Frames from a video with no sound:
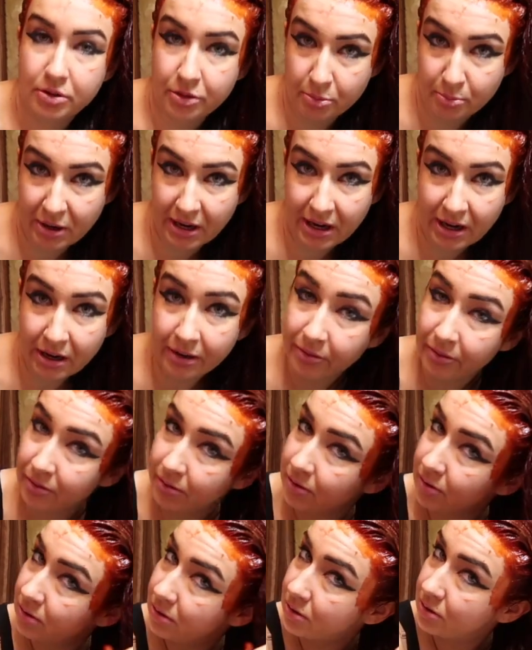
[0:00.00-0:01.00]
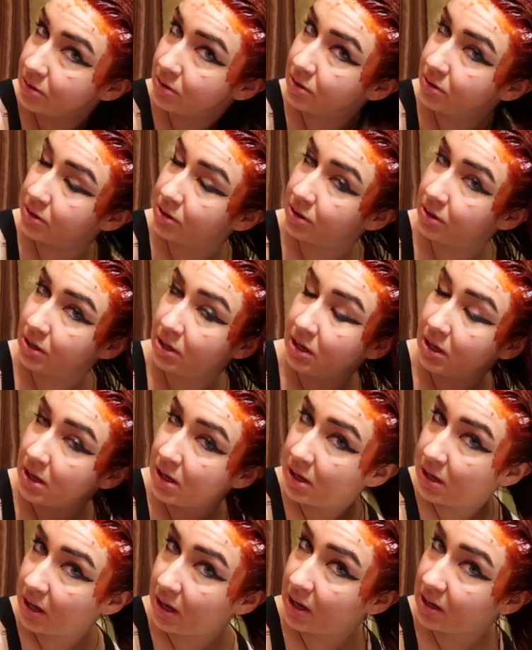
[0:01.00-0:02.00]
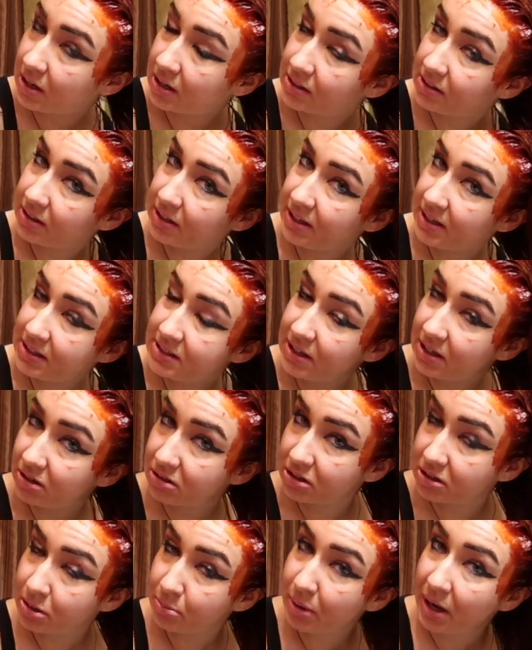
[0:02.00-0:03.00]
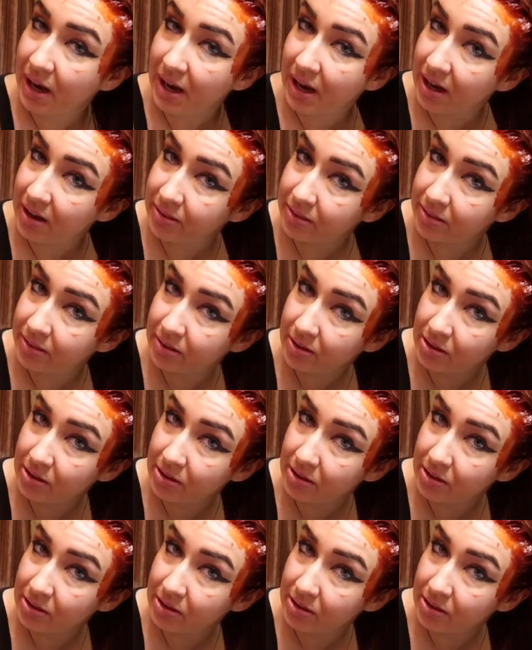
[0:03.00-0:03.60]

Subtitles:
the bath, and I lay down in the bath